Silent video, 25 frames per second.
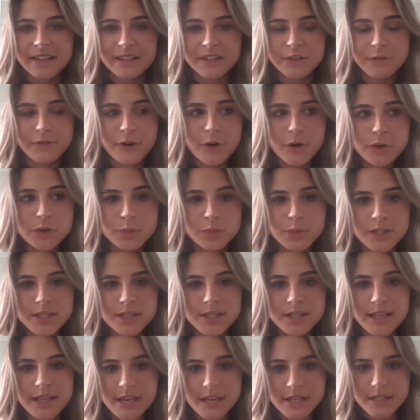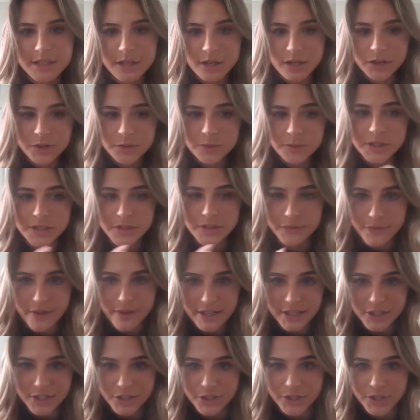like the pharaohs was the, the ultimate
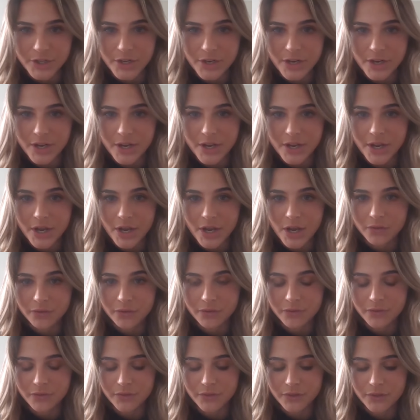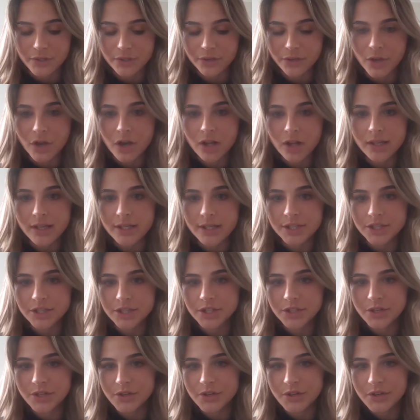defender uh, of the
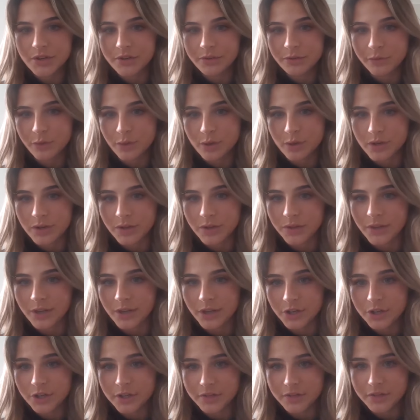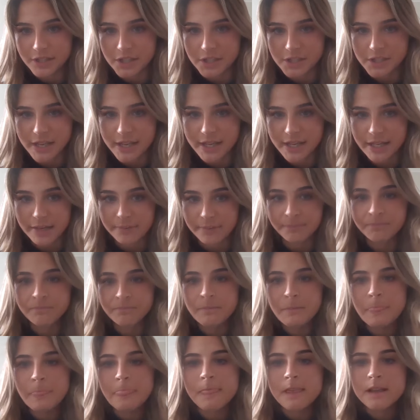knowledge for the good of the society.
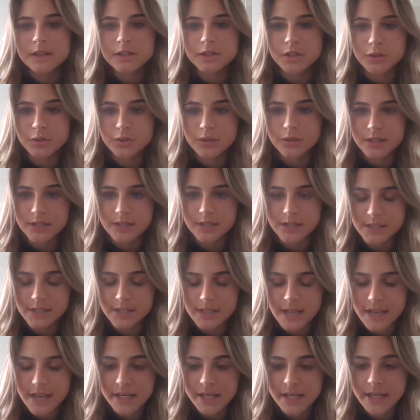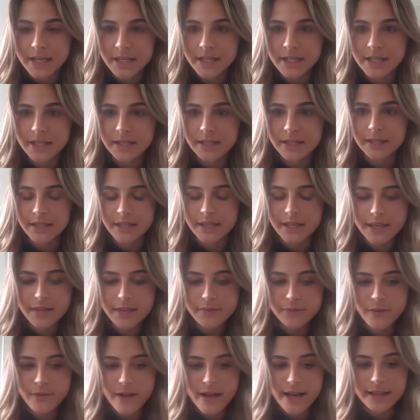So the society
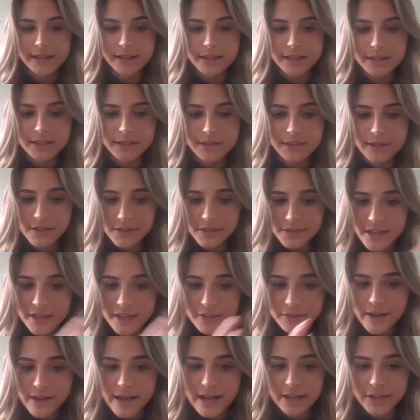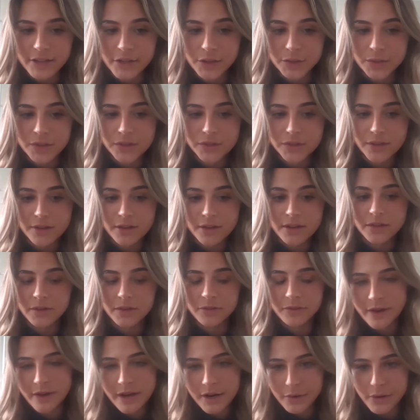he val- they valued the,
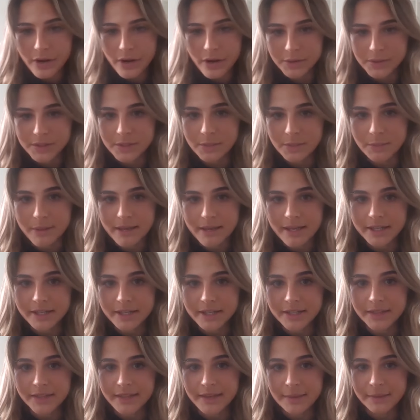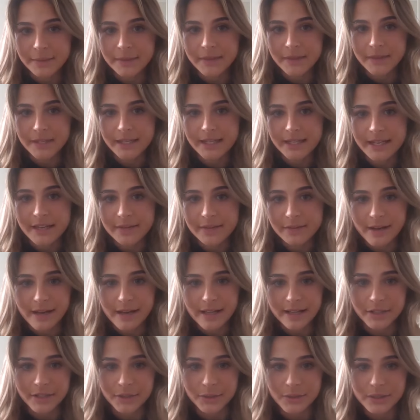the pharaohs better than, than he
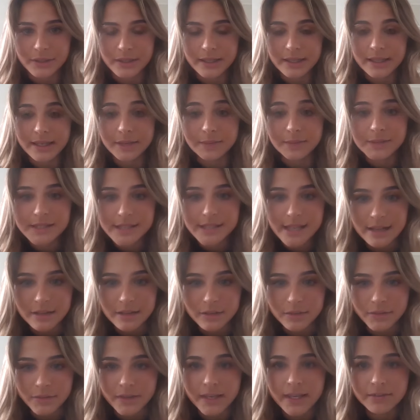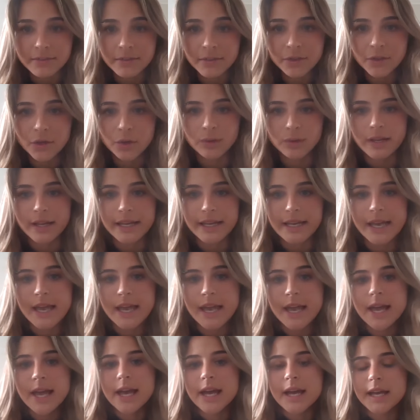valued himself, even though like
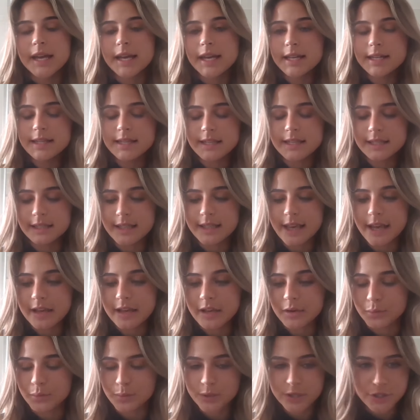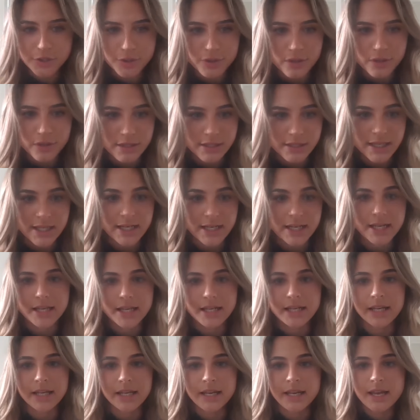he did like rituals and,
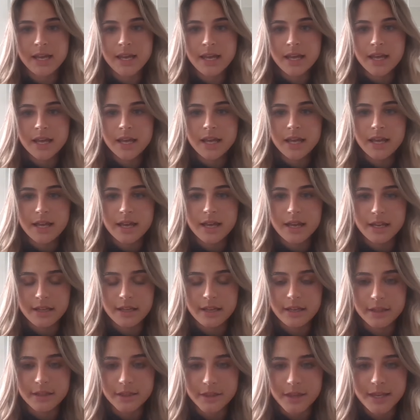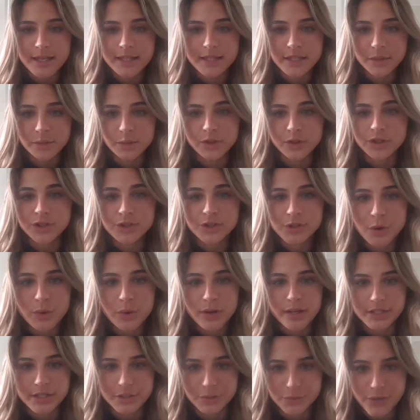and, and, things that were
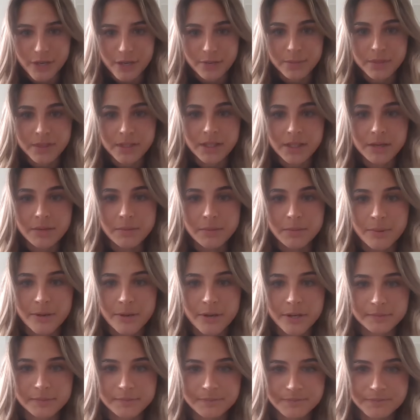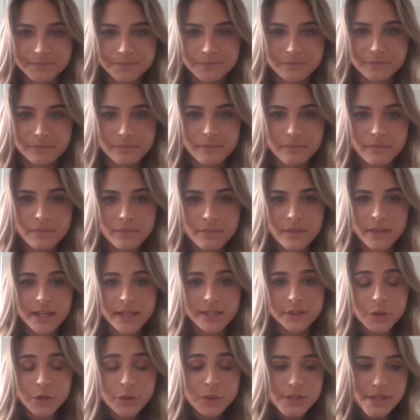so extremes. But
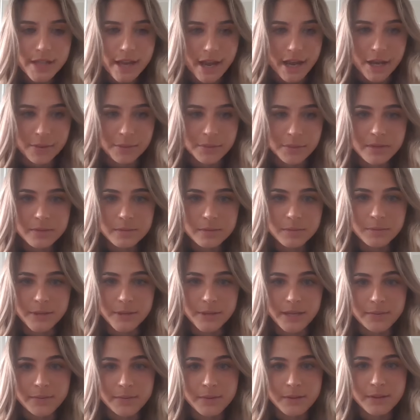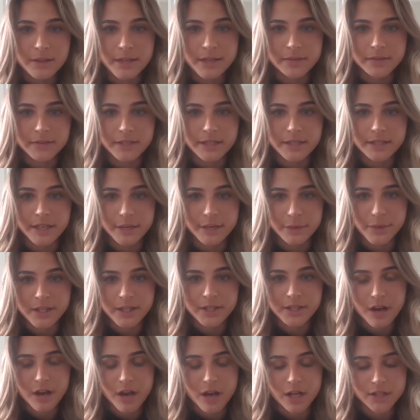in those time, people lived in
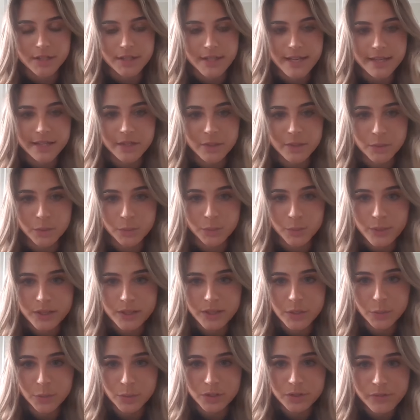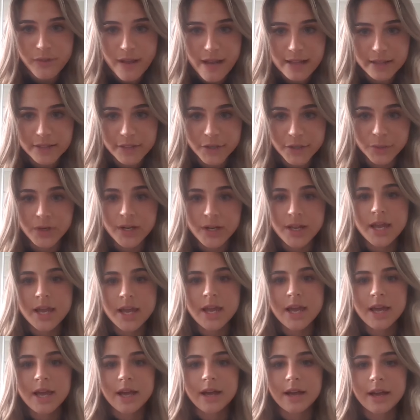direct contact with, with value.
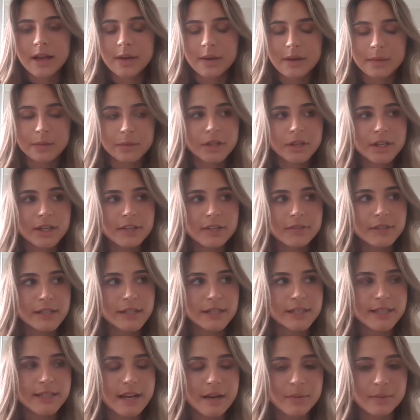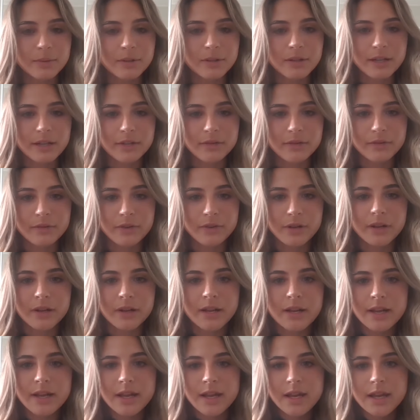I, am going to give an example. Like,
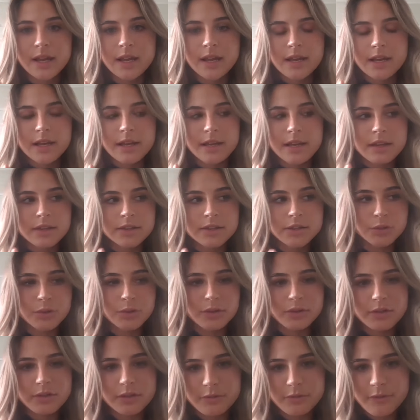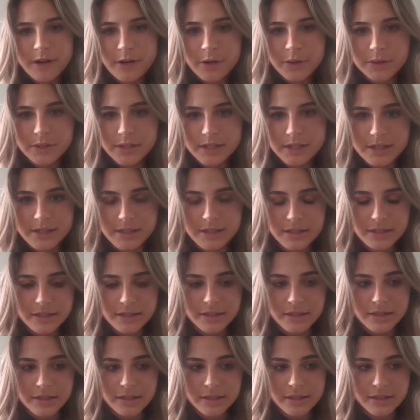so the, the pharaohs,
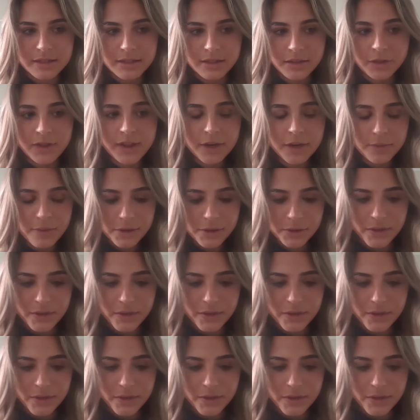think